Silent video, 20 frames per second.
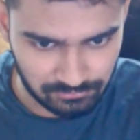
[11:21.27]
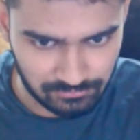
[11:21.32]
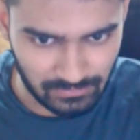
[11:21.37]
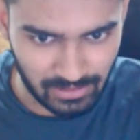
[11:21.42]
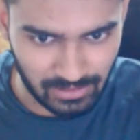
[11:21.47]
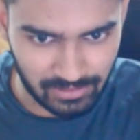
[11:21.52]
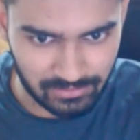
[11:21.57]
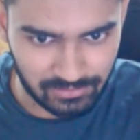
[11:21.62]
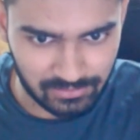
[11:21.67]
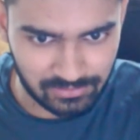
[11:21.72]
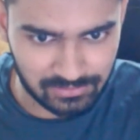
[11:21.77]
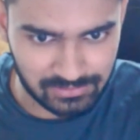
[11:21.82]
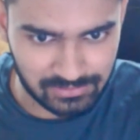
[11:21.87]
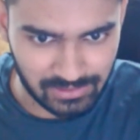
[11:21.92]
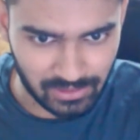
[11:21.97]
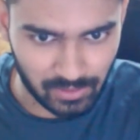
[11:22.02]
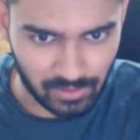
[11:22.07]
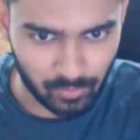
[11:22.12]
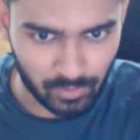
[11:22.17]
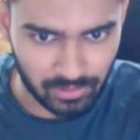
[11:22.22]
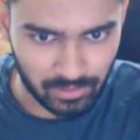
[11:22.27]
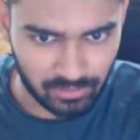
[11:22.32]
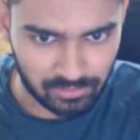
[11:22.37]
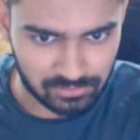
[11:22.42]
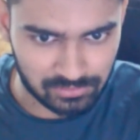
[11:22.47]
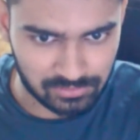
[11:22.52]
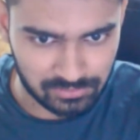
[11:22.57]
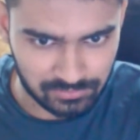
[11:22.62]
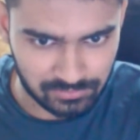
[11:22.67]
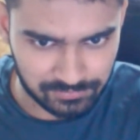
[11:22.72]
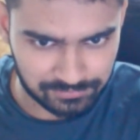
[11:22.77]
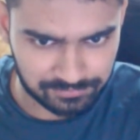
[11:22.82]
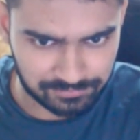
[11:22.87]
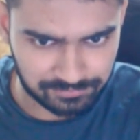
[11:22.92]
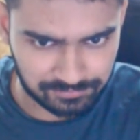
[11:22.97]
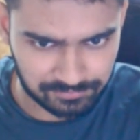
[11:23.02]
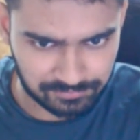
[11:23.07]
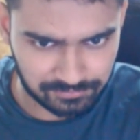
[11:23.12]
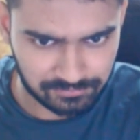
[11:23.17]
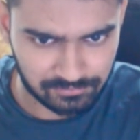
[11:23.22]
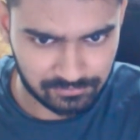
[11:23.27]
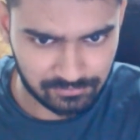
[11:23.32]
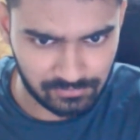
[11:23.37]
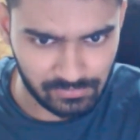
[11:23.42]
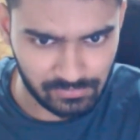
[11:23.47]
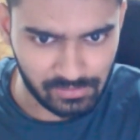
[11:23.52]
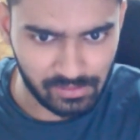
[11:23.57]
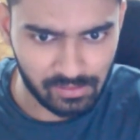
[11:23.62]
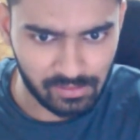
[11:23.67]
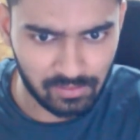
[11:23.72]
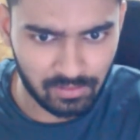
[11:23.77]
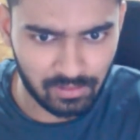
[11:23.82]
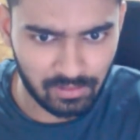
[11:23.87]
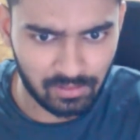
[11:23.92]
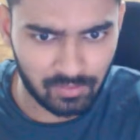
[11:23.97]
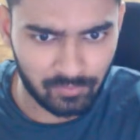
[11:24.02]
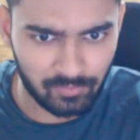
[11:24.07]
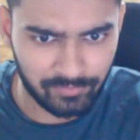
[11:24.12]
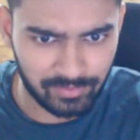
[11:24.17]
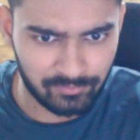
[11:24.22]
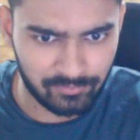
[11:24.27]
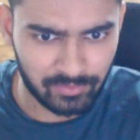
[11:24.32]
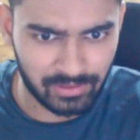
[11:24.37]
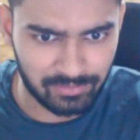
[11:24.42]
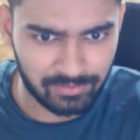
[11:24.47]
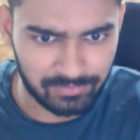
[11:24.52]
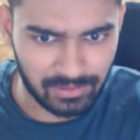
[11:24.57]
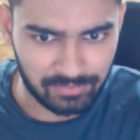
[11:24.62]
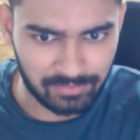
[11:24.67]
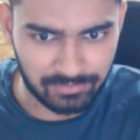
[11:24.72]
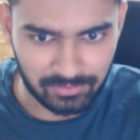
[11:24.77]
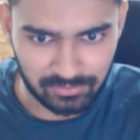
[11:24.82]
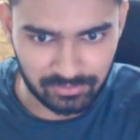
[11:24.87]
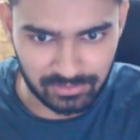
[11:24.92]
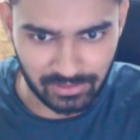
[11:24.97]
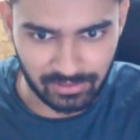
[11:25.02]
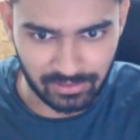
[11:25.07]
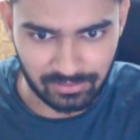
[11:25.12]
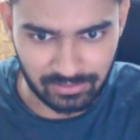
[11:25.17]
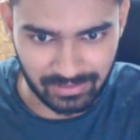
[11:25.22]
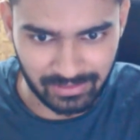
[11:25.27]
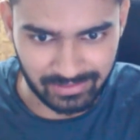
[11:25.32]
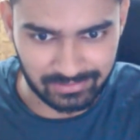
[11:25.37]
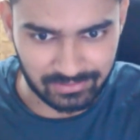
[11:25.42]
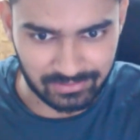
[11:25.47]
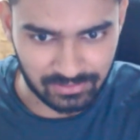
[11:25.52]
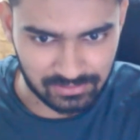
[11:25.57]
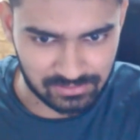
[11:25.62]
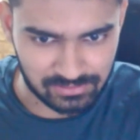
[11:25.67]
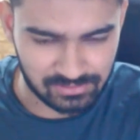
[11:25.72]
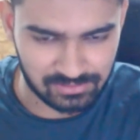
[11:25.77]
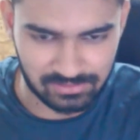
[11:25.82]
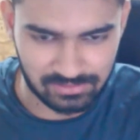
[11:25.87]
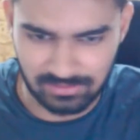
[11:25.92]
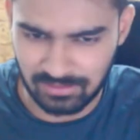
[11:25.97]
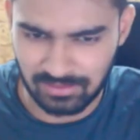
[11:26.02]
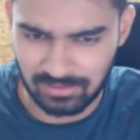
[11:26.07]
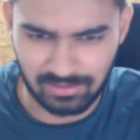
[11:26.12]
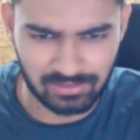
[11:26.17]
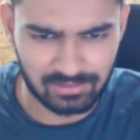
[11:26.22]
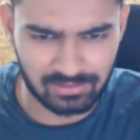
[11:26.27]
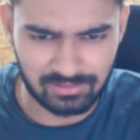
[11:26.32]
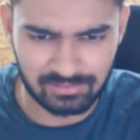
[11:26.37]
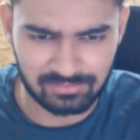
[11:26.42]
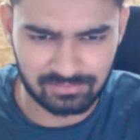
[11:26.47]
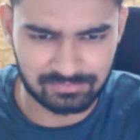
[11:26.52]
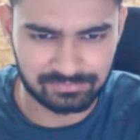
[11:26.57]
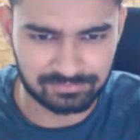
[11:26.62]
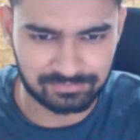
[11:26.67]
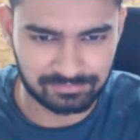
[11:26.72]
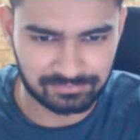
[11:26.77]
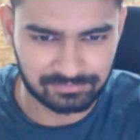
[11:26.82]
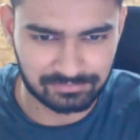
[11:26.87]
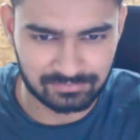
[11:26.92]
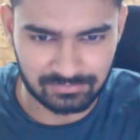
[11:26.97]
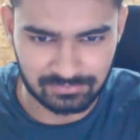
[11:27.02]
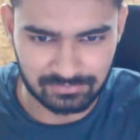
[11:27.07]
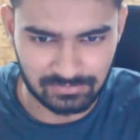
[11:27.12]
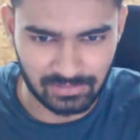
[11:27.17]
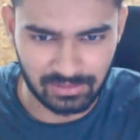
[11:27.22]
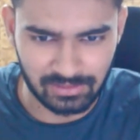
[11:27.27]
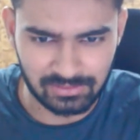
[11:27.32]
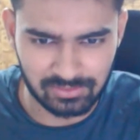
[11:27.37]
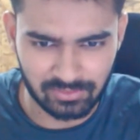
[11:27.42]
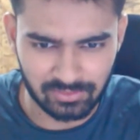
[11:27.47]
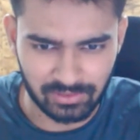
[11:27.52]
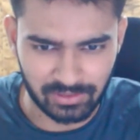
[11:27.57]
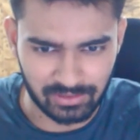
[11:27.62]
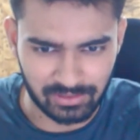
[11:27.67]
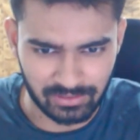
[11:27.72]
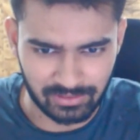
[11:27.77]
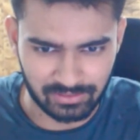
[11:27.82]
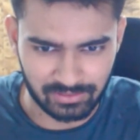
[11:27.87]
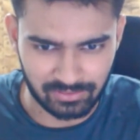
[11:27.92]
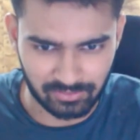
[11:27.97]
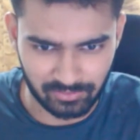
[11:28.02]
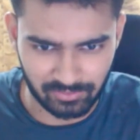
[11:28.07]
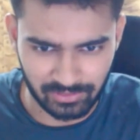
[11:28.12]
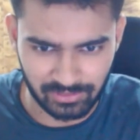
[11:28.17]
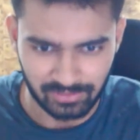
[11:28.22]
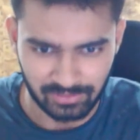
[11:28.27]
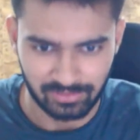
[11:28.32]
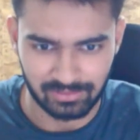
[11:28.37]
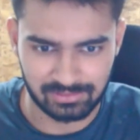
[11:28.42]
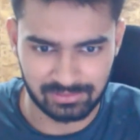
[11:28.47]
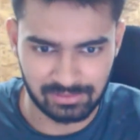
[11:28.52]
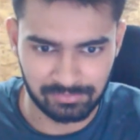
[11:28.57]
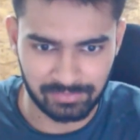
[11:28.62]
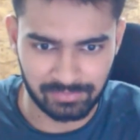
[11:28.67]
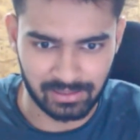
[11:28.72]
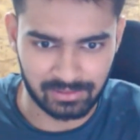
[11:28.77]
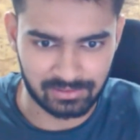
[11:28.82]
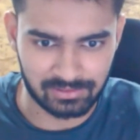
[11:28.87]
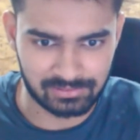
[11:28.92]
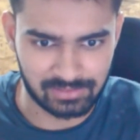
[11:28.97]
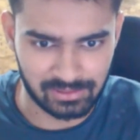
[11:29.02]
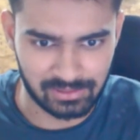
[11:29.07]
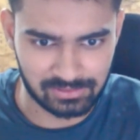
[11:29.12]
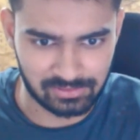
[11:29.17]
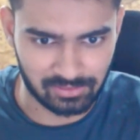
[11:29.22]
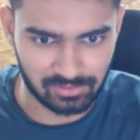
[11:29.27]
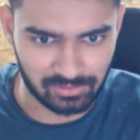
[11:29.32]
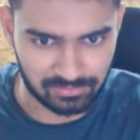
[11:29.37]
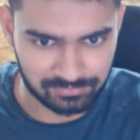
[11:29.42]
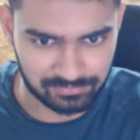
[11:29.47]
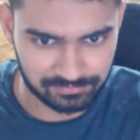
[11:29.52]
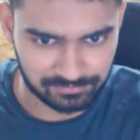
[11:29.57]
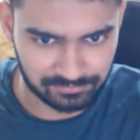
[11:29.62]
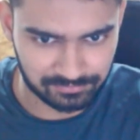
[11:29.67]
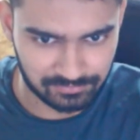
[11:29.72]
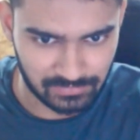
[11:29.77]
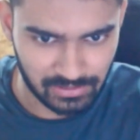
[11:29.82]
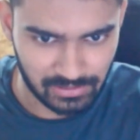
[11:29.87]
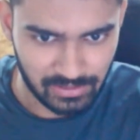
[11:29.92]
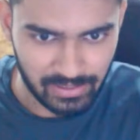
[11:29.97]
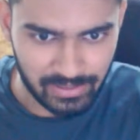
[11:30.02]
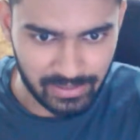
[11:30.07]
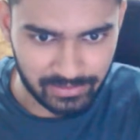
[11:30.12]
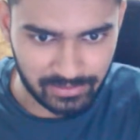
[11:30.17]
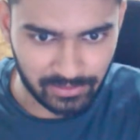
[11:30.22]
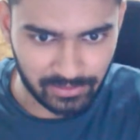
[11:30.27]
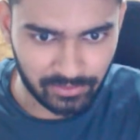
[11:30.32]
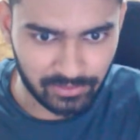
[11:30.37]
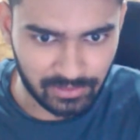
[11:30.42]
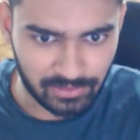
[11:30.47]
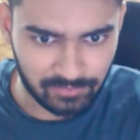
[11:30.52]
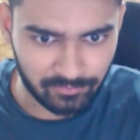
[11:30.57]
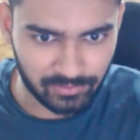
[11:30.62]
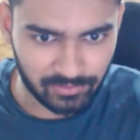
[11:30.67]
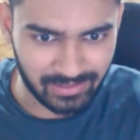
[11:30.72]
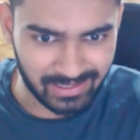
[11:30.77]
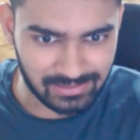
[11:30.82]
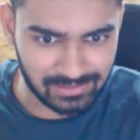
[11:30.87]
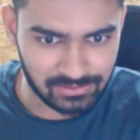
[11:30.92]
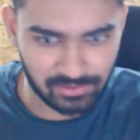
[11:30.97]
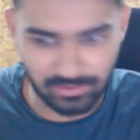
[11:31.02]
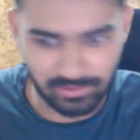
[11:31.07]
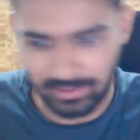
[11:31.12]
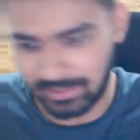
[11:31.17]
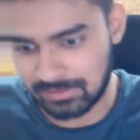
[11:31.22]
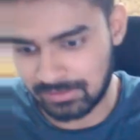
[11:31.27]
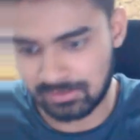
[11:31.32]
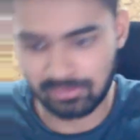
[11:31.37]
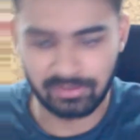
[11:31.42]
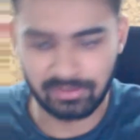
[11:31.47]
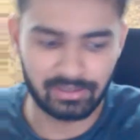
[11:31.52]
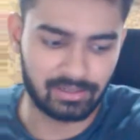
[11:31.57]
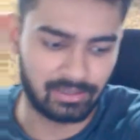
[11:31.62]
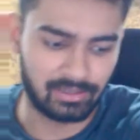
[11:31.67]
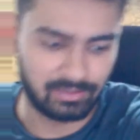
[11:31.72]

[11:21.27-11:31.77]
I did the second one also. When would I be able to think like this? It's okay, like you need some practice, that's all. Can you tell for 90909?